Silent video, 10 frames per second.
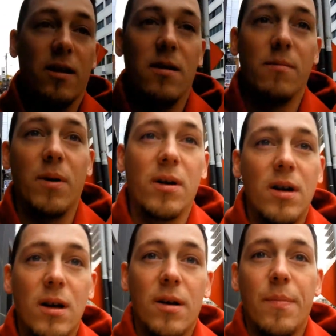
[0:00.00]
of them
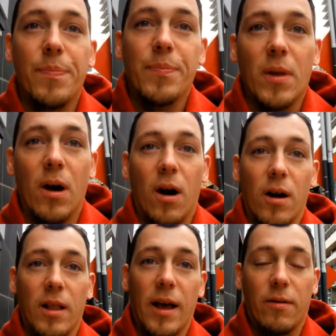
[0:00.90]

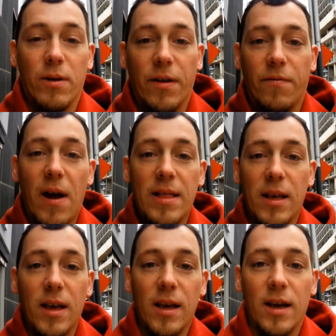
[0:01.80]
are like really
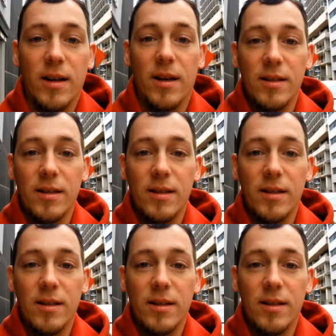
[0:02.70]
friendly and